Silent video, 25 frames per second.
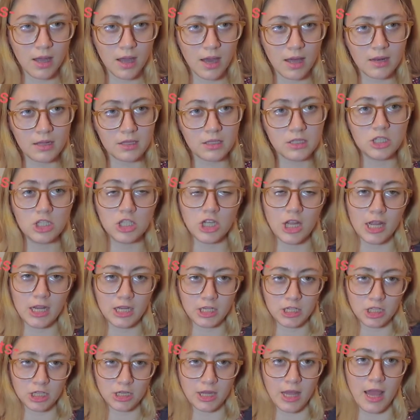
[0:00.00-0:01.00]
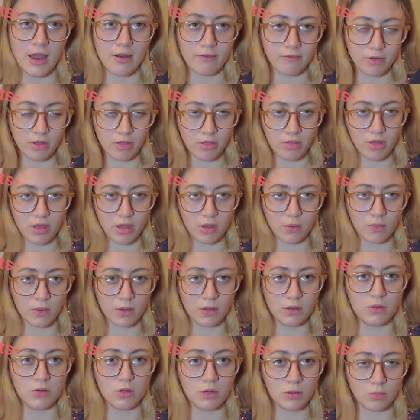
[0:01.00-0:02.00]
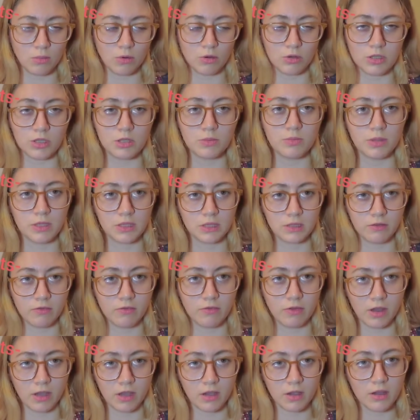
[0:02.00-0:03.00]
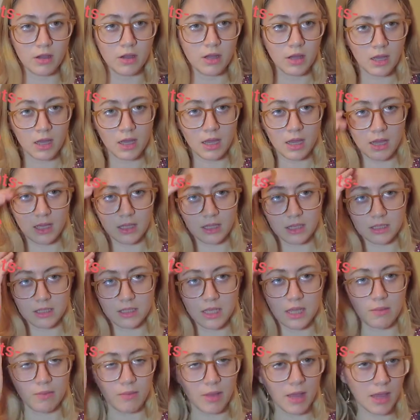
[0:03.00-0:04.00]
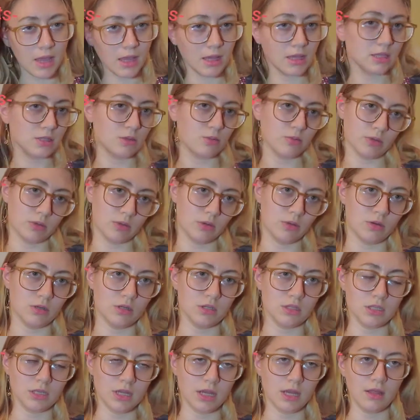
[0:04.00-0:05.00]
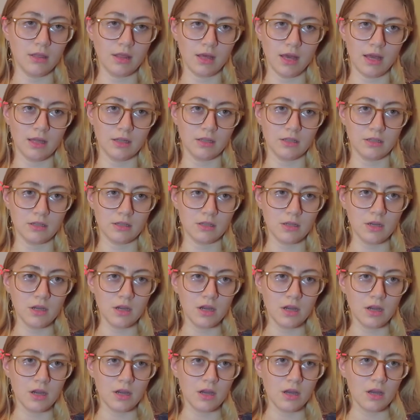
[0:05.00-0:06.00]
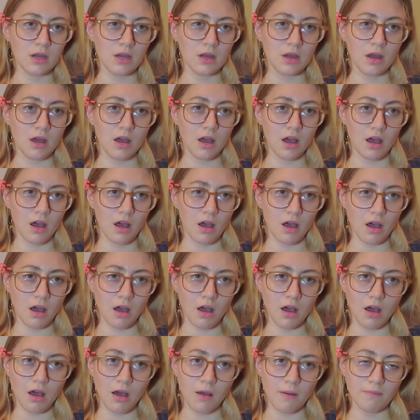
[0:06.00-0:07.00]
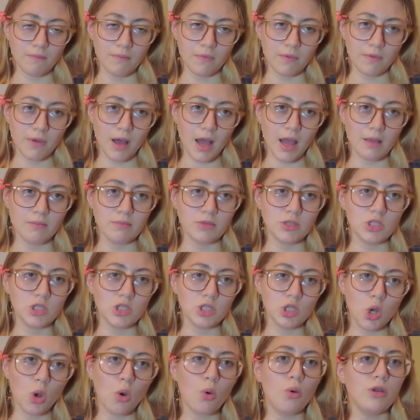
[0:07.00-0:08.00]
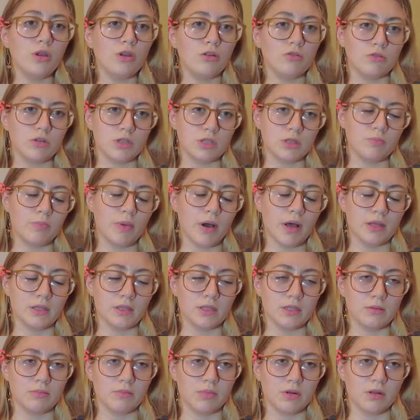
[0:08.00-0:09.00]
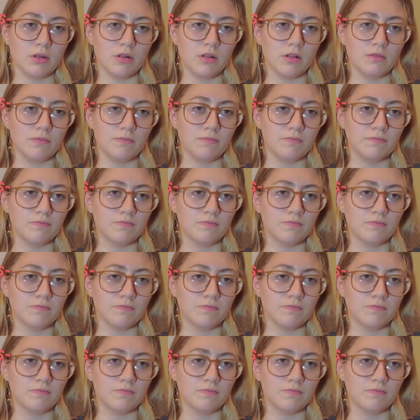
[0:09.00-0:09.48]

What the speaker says: And it's changing everything when you're more specific. In the same case, when you're saying that I am so irresponsible,